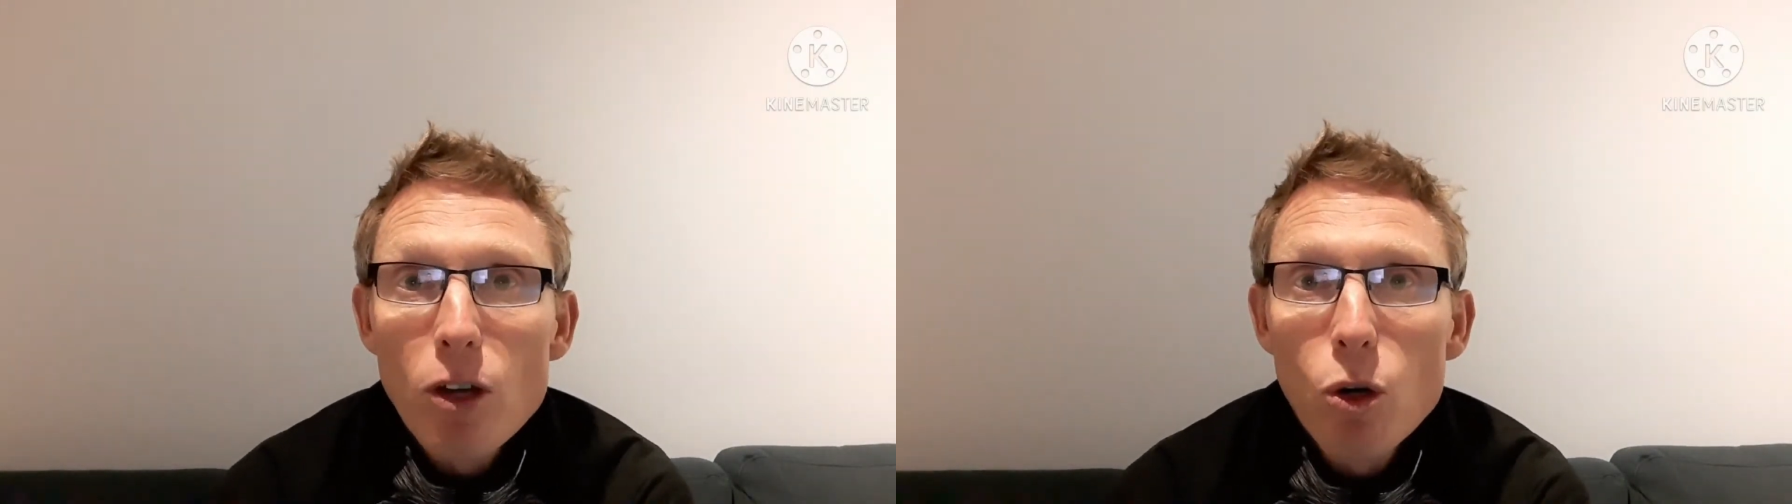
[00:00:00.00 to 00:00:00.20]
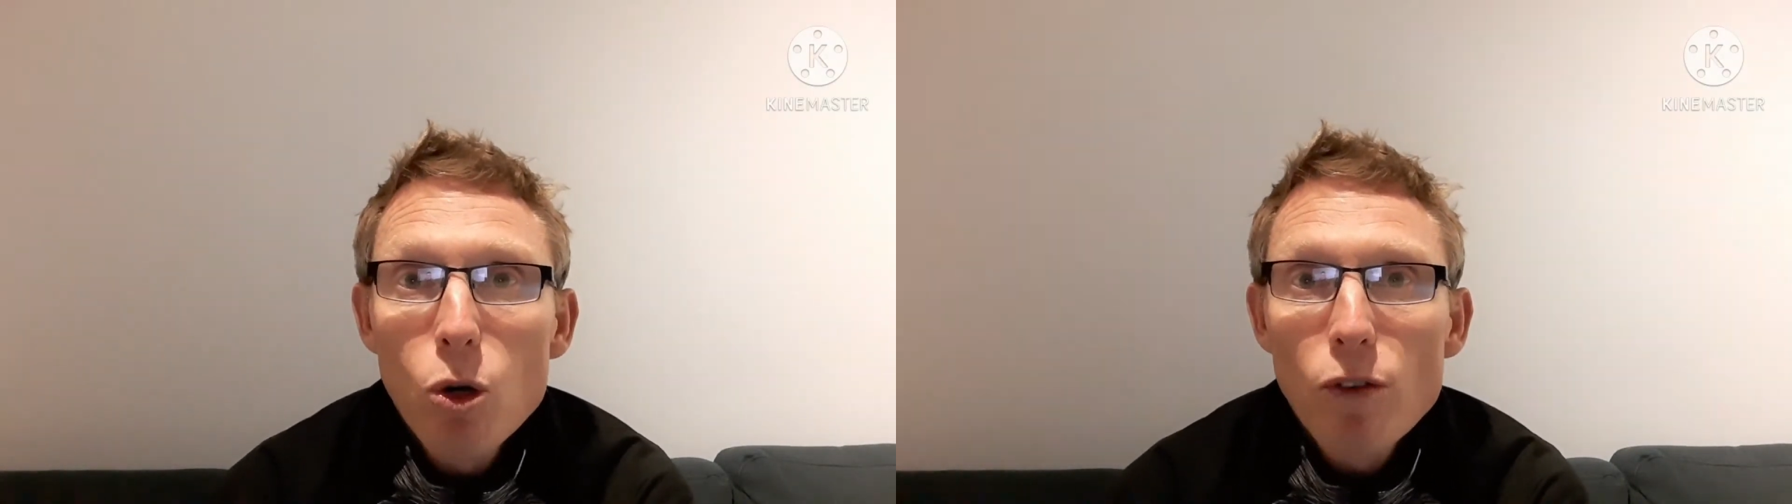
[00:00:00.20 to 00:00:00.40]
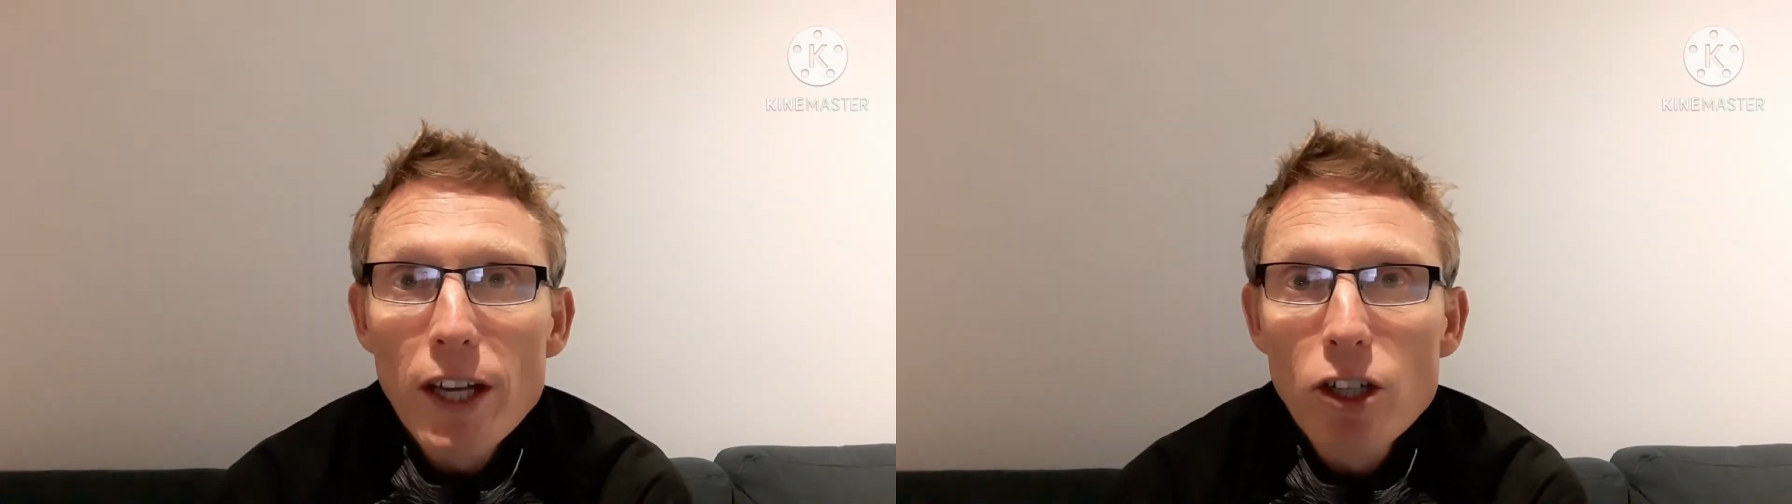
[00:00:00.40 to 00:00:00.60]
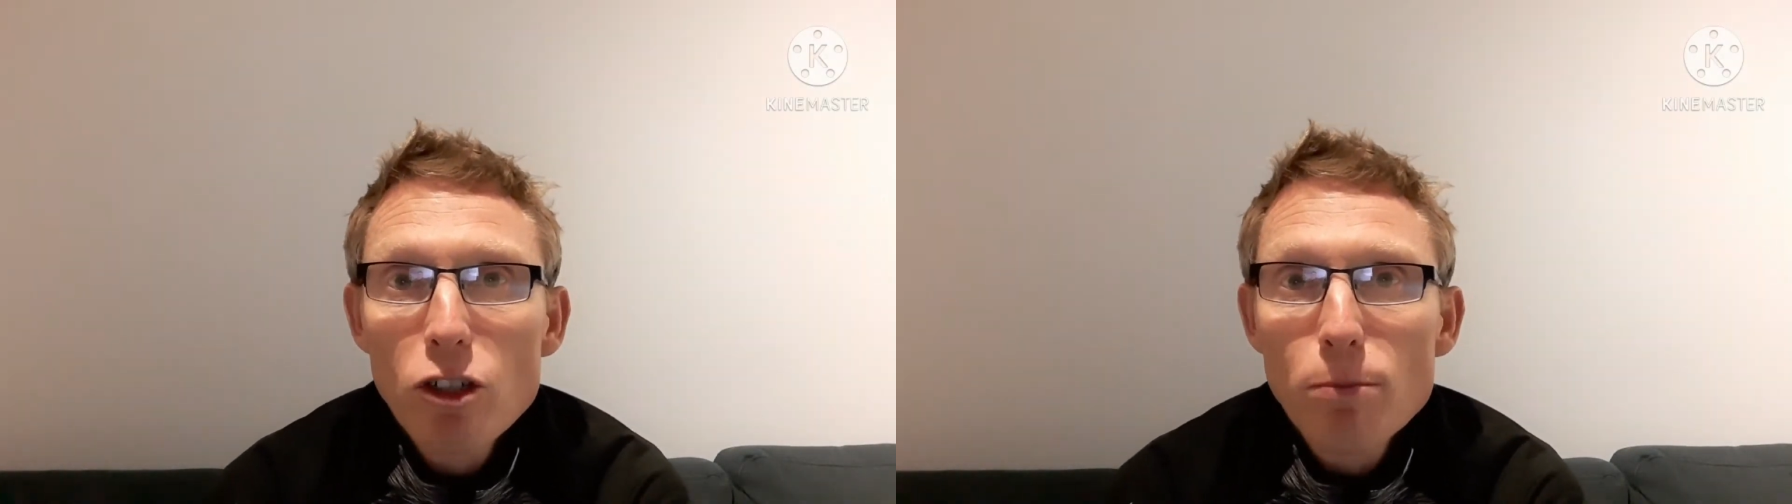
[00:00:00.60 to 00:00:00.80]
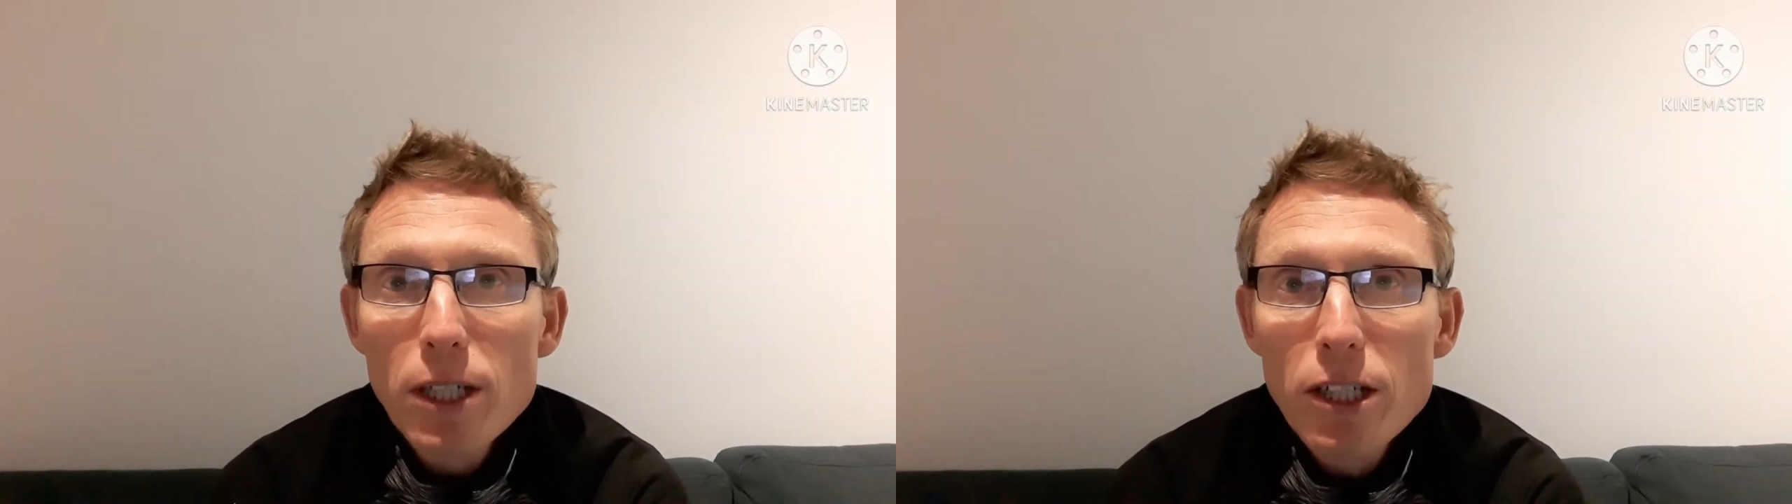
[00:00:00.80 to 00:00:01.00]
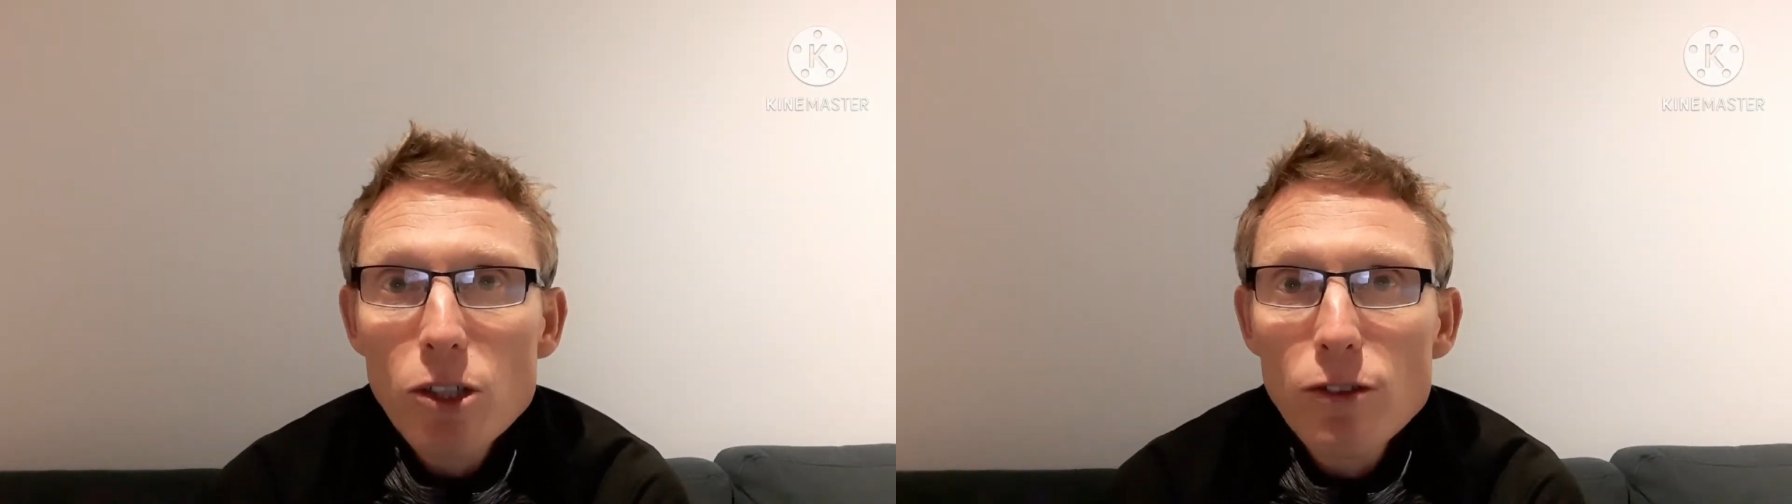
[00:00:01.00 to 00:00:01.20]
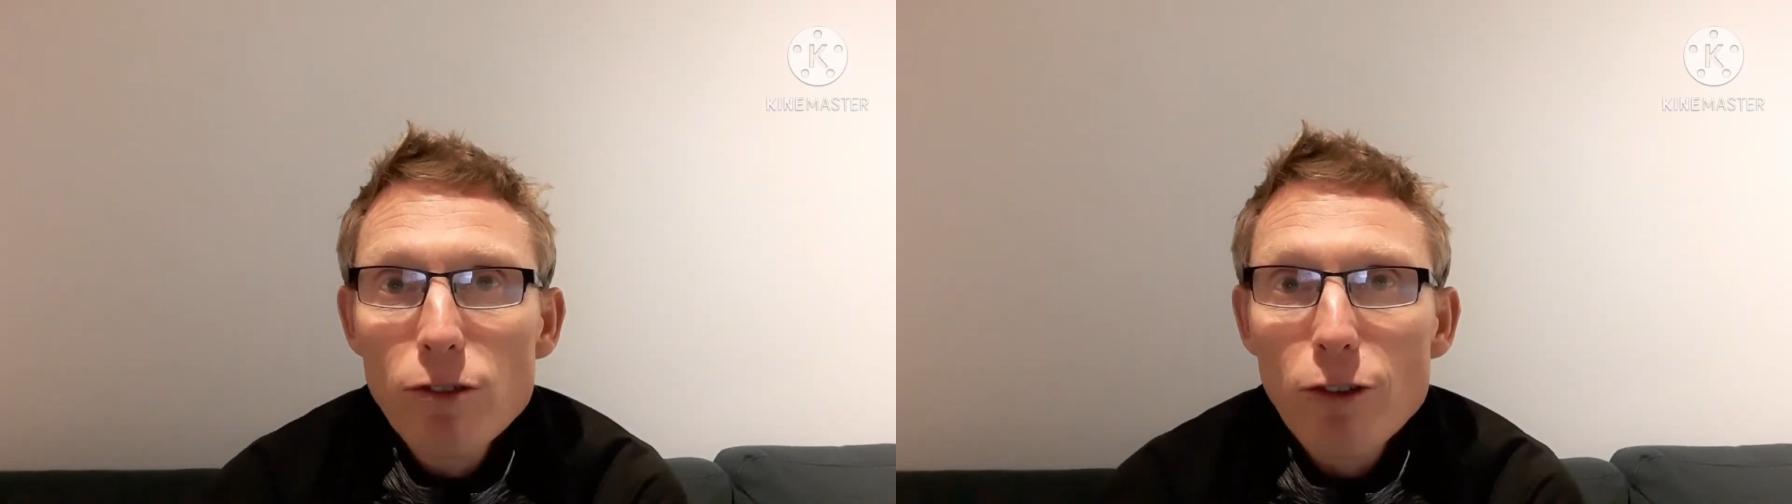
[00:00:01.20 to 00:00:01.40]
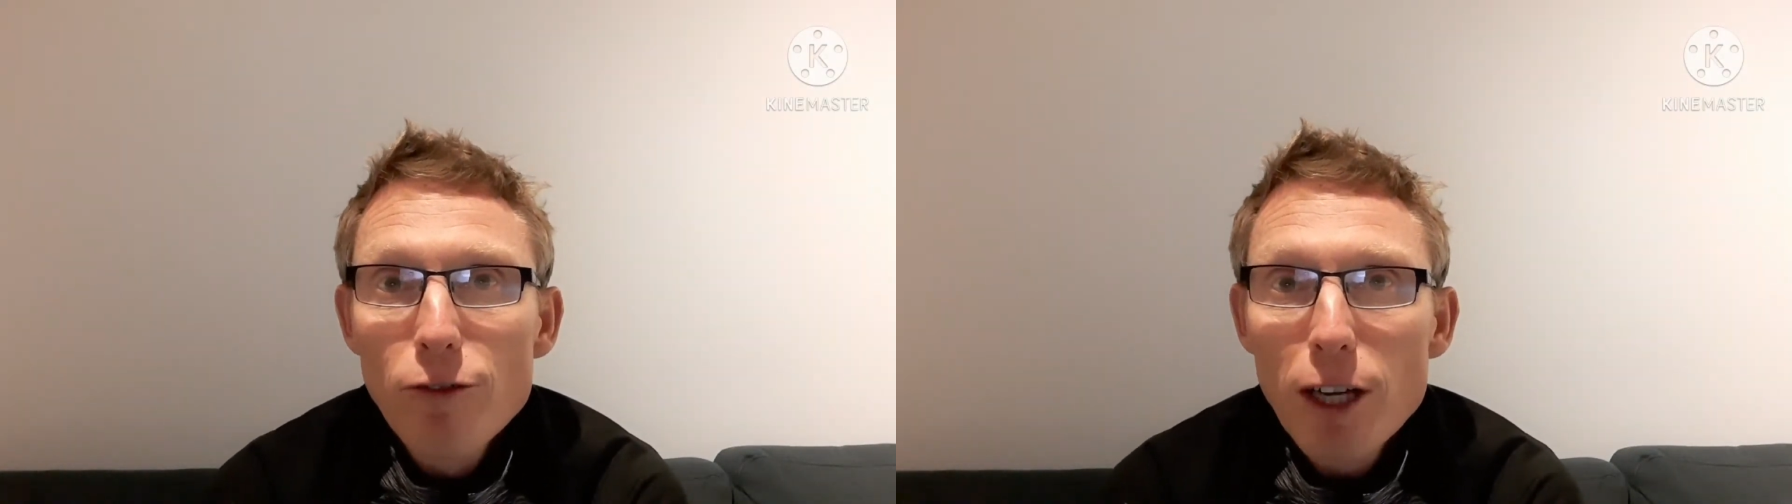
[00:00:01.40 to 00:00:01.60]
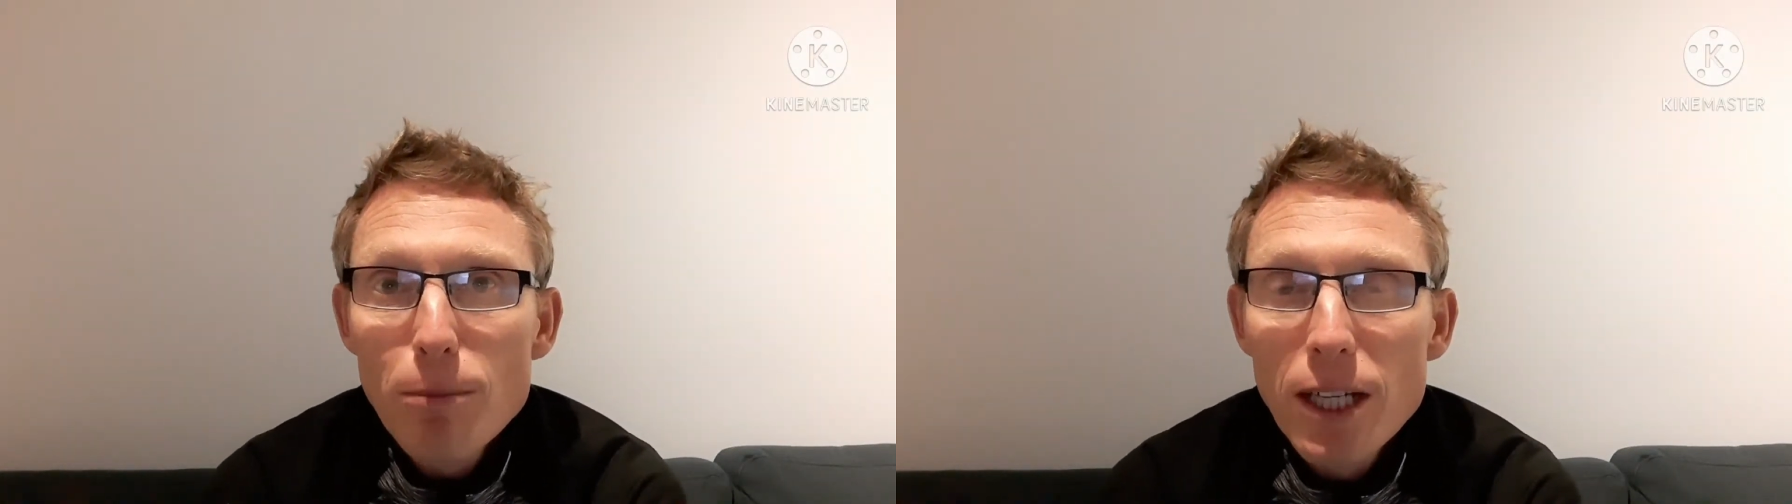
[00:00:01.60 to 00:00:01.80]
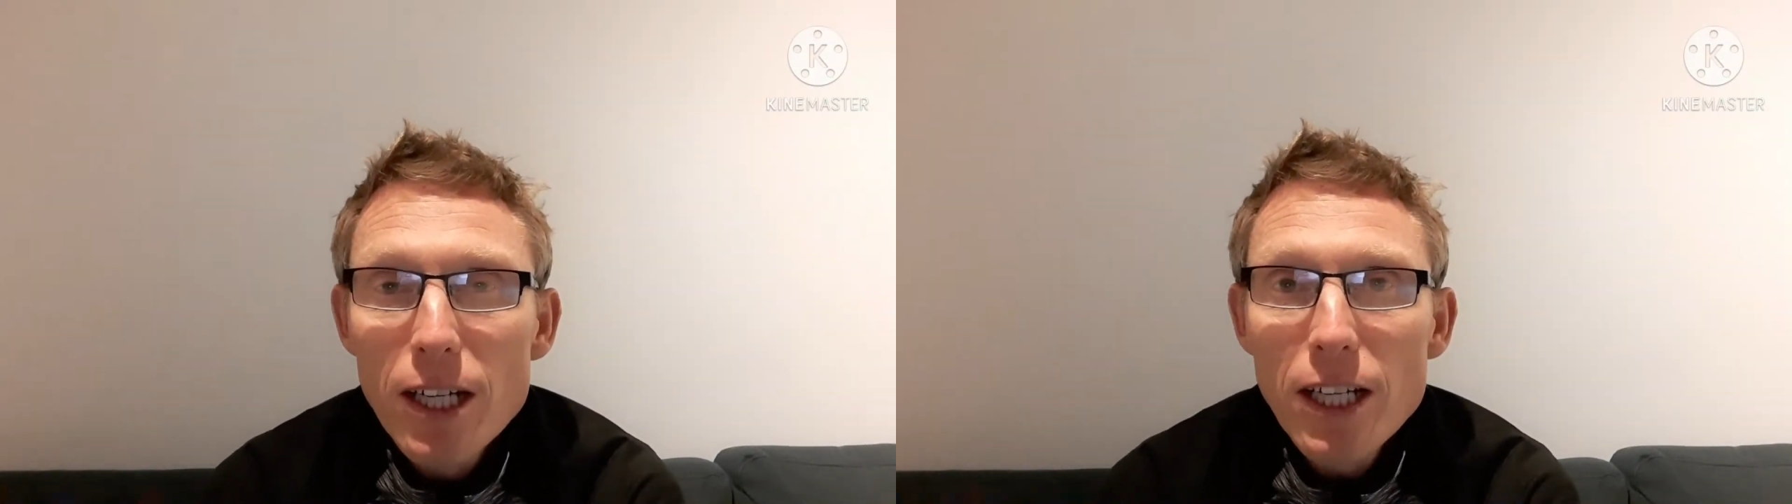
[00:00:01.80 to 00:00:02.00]
or they could be used for flip
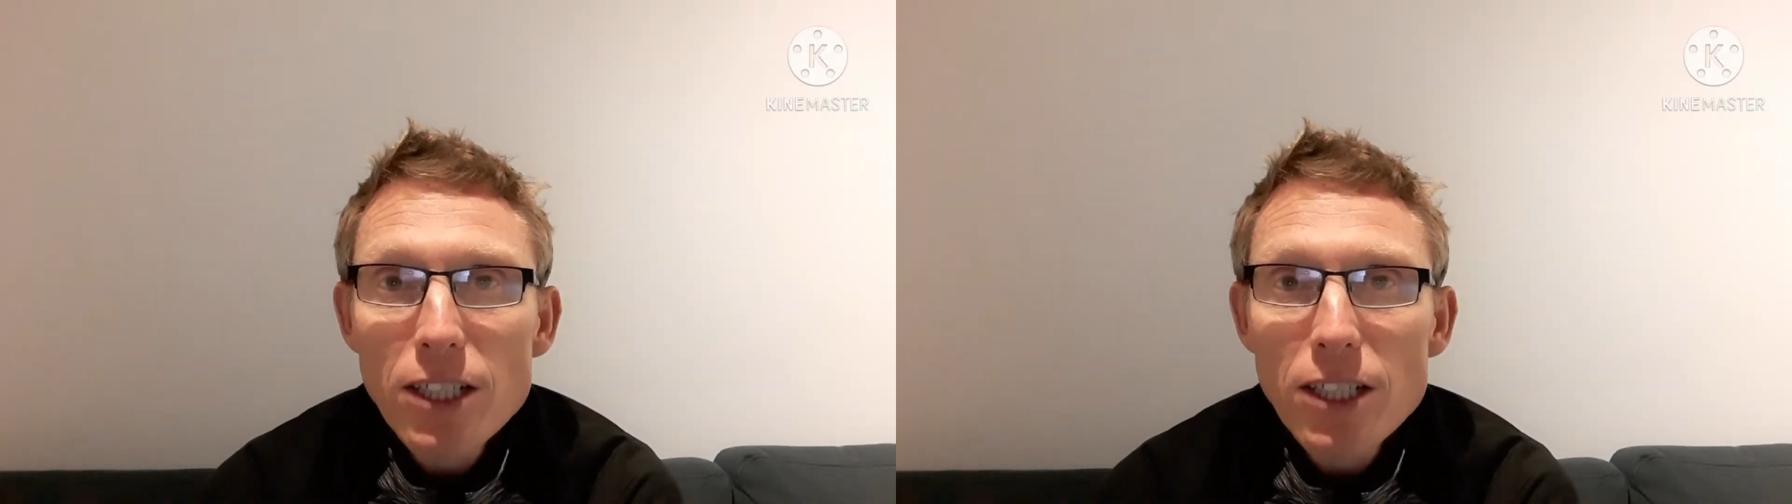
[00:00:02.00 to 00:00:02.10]
learning,